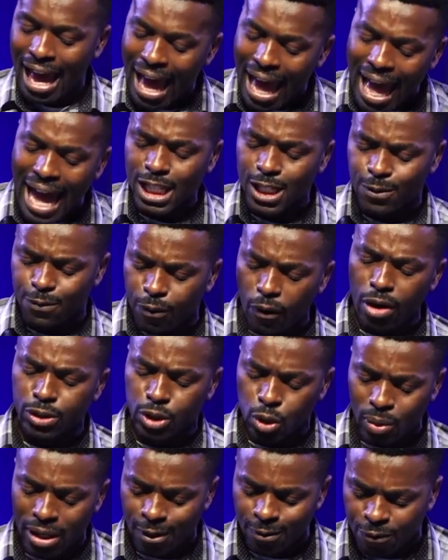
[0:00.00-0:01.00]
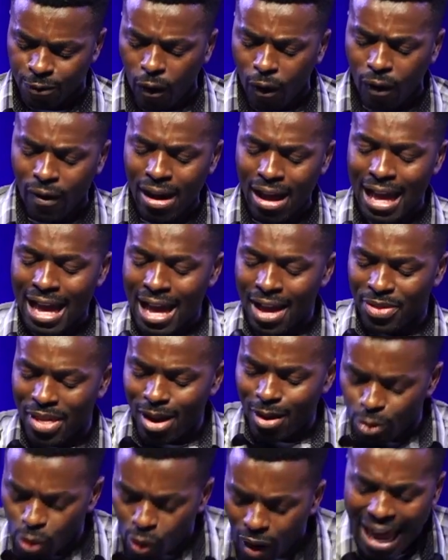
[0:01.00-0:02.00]
Acts 4:24. They
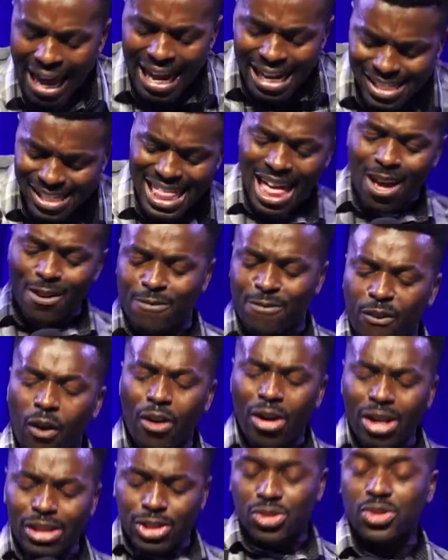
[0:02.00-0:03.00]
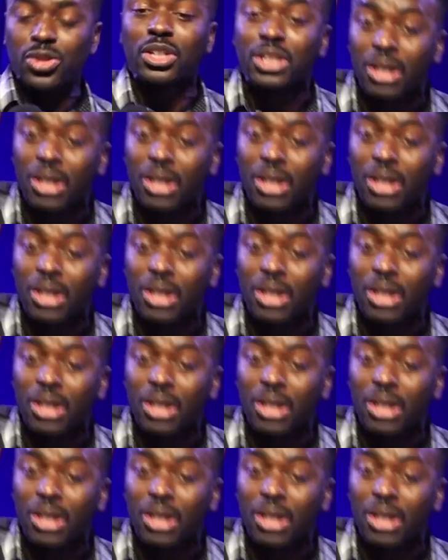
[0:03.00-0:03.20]
raised their voice to